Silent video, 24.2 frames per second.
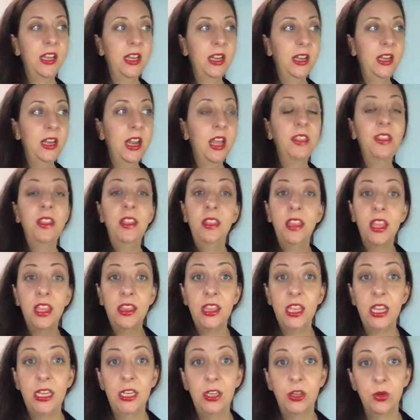nothing that
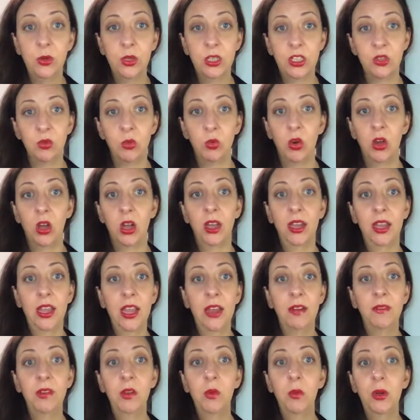they do is wrong.
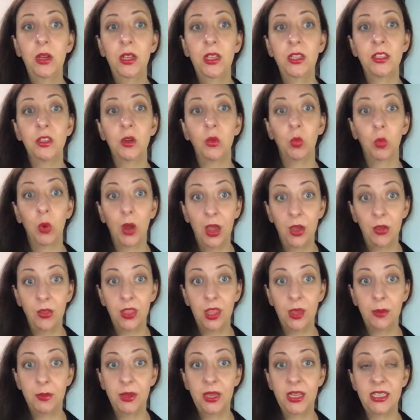Everyone else around
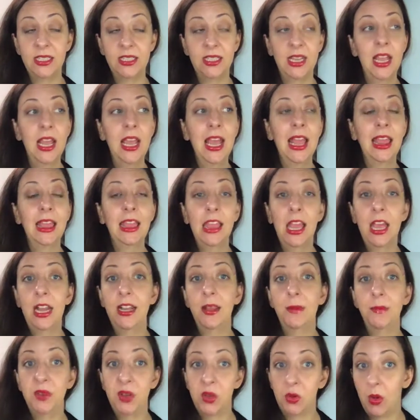them has led
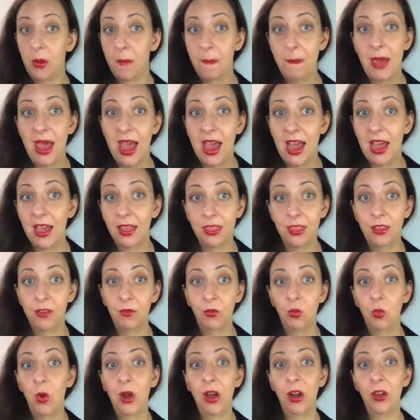them to a path of
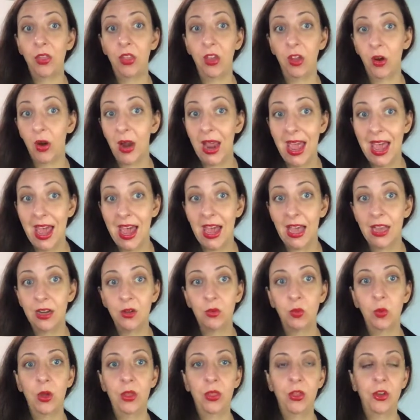where they're at,
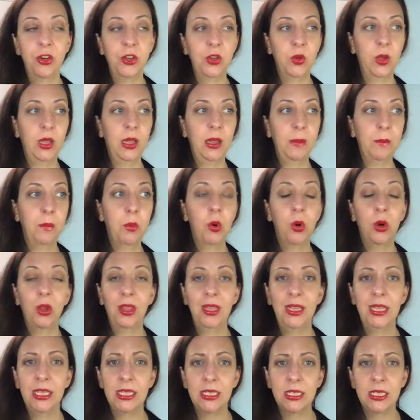whether they're doing
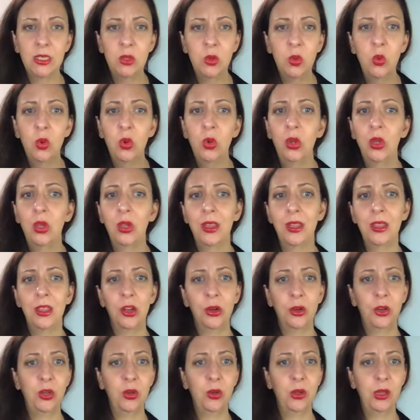poorly in school and
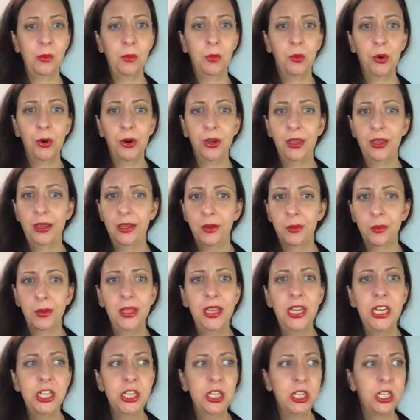they're doing poorly in a
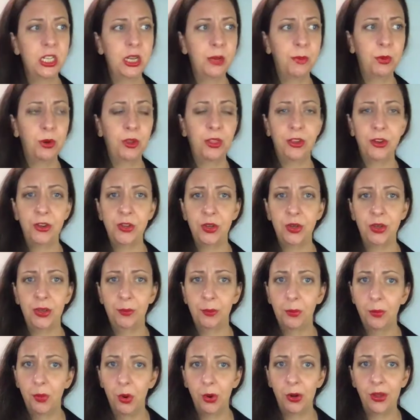relationship, or they're doing
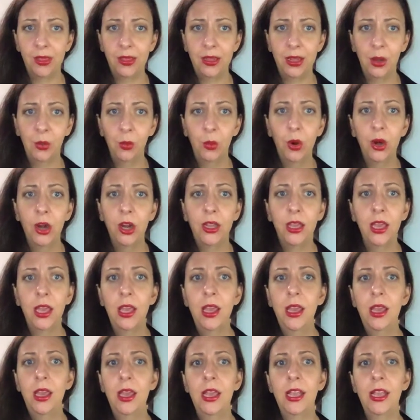poorly at work.
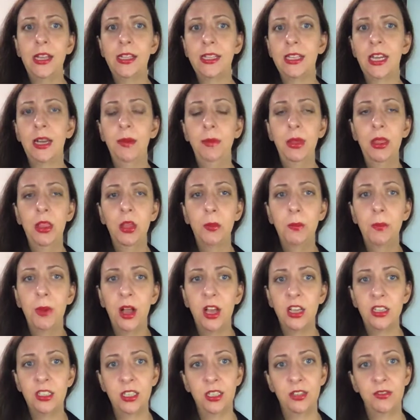It's going to be their
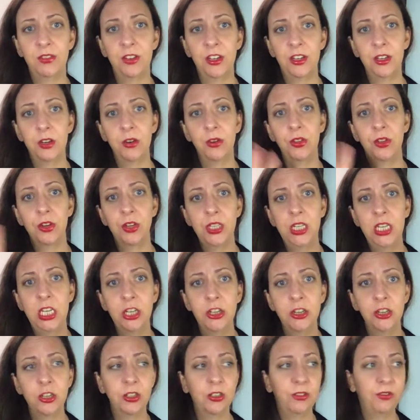boss's fault or their
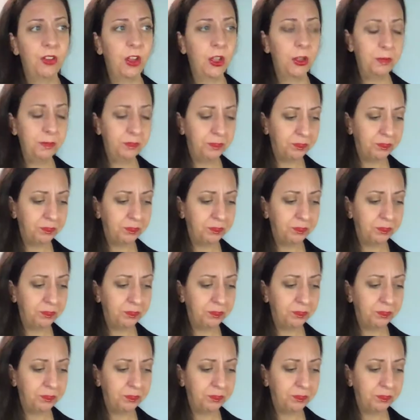teacher's fault,